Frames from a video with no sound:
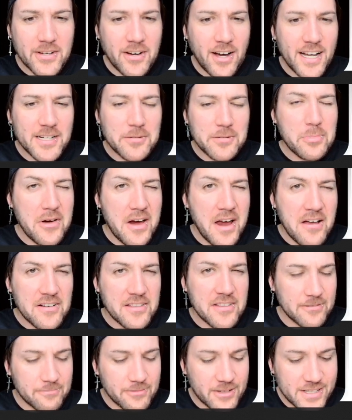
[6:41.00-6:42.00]
kind of
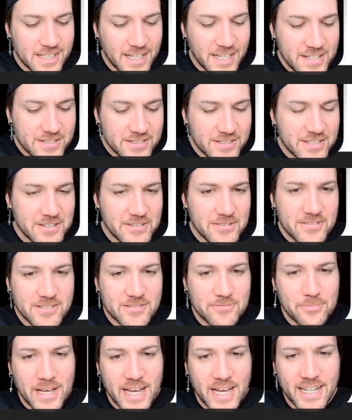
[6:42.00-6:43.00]
proud of them because I used to use
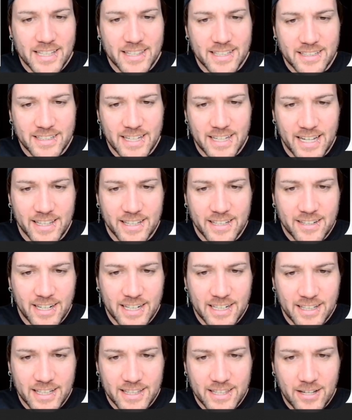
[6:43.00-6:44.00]
them back in the day. They're
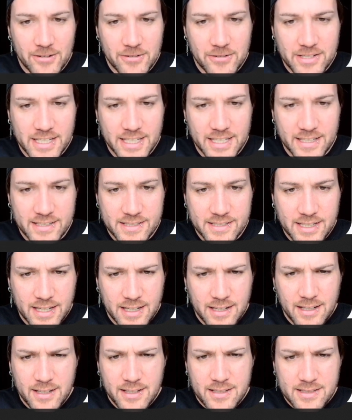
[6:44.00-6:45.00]
kind of like the OGs. Is
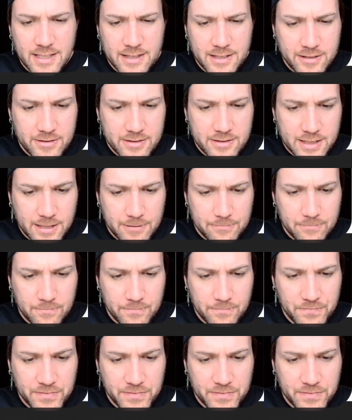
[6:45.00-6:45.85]
that the username?